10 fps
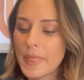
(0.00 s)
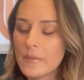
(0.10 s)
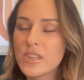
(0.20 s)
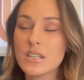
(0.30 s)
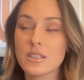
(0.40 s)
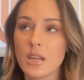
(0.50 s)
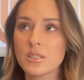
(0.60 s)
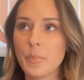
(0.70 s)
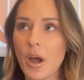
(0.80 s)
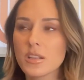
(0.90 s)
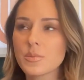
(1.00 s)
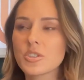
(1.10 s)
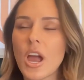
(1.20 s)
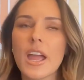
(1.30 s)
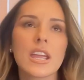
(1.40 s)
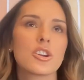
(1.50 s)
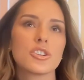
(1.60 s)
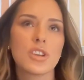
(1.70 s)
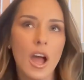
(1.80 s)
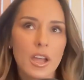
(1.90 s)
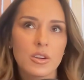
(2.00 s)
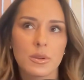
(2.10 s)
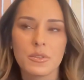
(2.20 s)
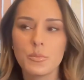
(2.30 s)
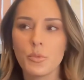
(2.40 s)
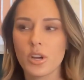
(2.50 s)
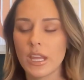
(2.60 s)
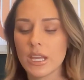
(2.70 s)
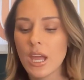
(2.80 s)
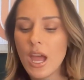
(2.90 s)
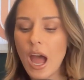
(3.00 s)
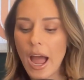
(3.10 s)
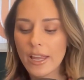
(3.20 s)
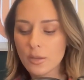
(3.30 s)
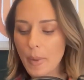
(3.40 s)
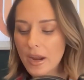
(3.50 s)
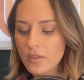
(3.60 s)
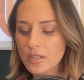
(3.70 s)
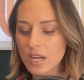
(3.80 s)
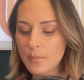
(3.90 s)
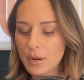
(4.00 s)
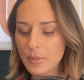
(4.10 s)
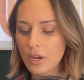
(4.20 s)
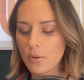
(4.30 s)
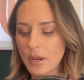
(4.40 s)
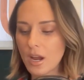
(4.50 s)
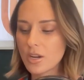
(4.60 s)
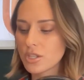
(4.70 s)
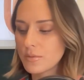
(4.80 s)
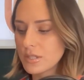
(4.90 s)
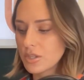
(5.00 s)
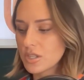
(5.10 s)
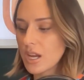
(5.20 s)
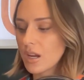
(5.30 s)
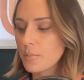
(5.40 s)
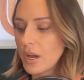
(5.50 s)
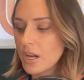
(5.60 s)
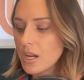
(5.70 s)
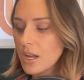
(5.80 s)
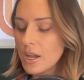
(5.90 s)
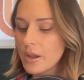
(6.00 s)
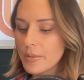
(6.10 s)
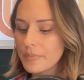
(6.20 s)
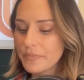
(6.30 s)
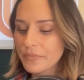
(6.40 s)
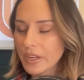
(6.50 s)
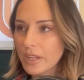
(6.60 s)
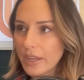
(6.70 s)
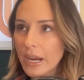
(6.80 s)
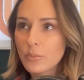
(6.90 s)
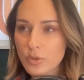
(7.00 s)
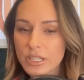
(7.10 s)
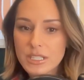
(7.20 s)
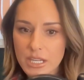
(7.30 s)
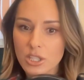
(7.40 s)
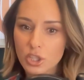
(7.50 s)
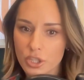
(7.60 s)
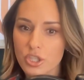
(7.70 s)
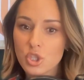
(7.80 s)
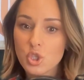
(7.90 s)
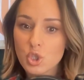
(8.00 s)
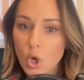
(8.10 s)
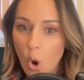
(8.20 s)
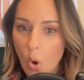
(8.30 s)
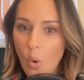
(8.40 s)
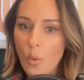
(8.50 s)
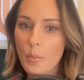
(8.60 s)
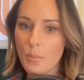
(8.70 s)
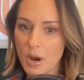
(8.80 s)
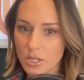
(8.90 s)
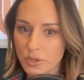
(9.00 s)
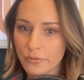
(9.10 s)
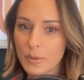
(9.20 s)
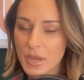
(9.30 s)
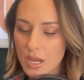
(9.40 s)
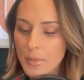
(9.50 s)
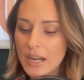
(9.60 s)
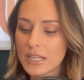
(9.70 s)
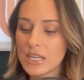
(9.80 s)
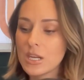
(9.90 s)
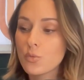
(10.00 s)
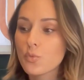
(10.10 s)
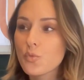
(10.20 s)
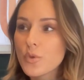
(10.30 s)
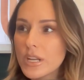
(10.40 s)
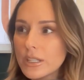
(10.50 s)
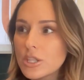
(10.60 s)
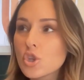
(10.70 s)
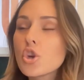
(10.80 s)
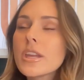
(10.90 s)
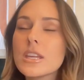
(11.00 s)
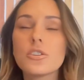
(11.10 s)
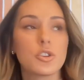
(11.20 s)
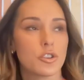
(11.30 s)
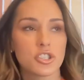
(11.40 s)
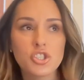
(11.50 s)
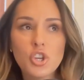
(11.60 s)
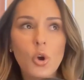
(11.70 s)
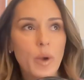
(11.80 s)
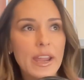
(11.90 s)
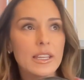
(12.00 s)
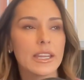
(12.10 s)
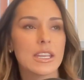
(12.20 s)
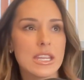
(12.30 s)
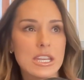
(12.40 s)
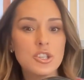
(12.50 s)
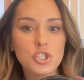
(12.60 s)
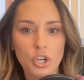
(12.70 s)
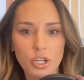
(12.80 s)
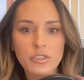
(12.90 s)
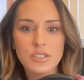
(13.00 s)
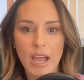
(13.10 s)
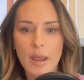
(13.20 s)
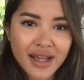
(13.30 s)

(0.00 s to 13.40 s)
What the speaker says: the intense boss, which I could not agree with you more. Like I look back on that time and I'm like, oh my gosh, he was such a dick. But Like I really did learn so much from him, and he really you're so right. Like he took the time.